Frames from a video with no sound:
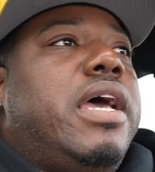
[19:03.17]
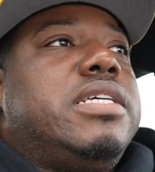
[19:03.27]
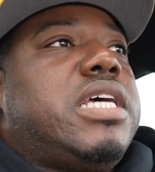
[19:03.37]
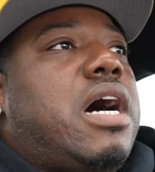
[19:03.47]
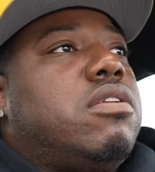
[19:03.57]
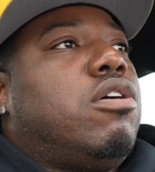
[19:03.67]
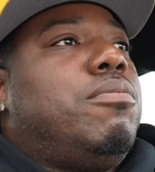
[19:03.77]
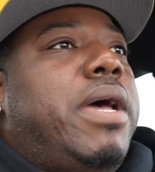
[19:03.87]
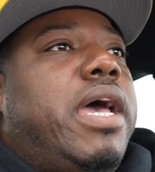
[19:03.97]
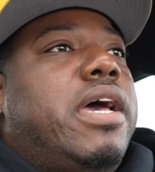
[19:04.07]
As y'all
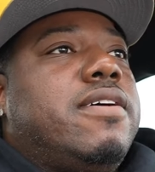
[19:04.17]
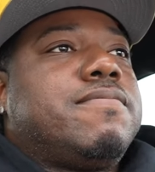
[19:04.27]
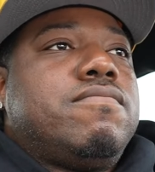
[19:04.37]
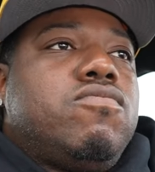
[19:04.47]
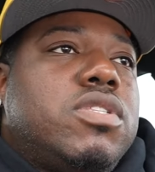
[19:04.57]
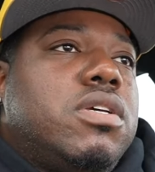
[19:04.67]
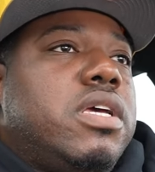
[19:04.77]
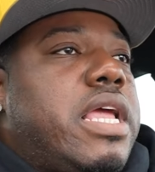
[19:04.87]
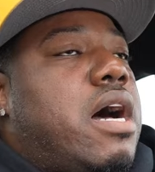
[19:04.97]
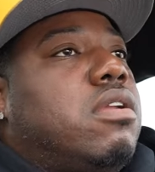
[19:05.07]
know, man,
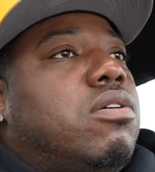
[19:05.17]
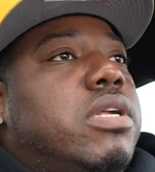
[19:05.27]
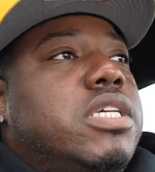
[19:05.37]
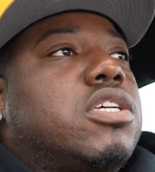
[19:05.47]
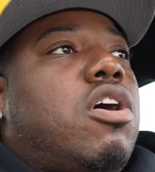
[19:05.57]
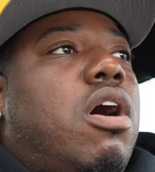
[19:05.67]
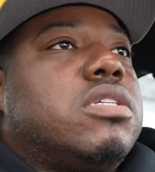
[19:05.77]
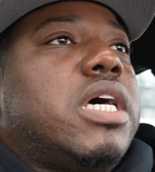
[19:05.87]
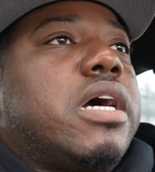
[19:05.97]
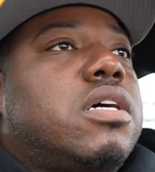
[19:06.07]
Y'all know these
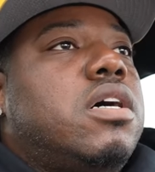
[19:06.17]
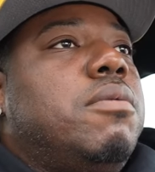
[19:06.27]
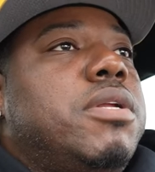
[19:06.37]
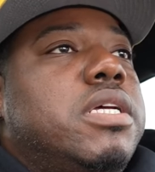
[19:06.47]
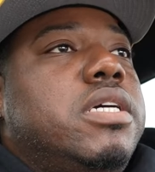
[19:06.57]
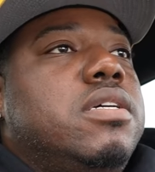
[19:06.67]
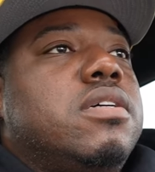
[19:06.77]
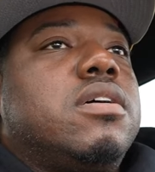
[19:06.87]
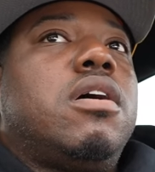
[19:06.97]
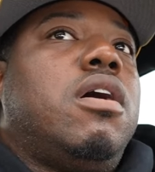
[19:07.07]
cars are commonly,
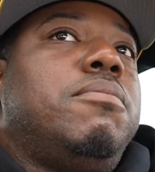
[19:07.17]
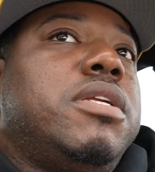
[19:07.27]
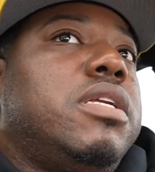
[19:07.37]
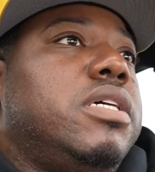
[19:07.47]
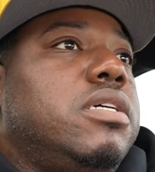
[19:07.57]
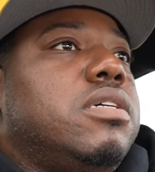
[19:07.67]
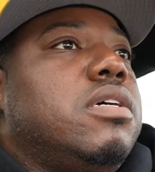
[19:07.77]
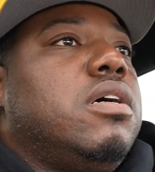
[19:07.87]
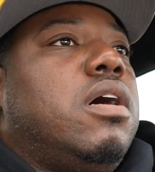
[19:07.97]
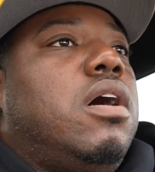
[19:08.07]
commonly
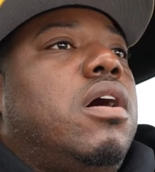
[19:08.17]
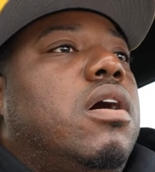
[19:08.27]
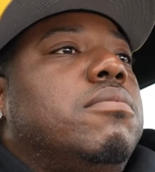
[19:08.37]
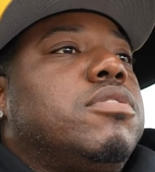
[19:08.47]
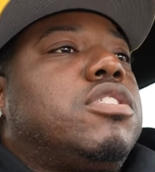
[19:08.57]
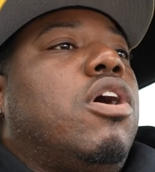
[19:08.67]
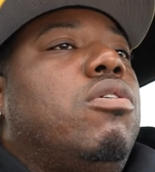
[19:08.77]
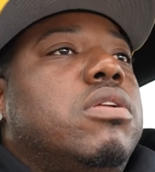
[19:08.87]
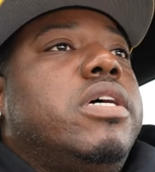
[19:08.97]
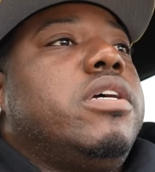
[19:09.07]
um,
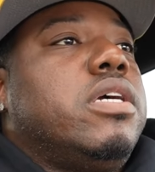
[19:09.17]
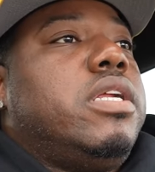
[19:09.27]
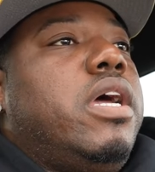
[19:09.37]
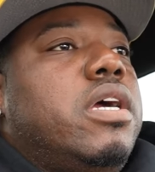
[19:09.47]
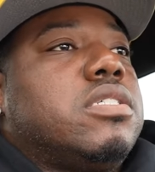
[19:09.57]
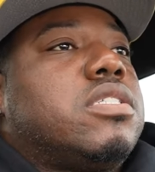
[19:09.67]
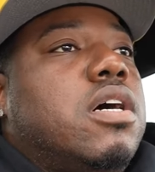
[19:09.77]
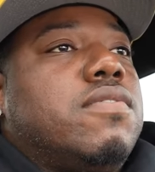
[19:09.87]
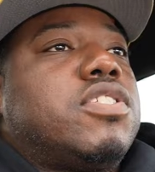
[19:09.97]
stolen here and there and stuff.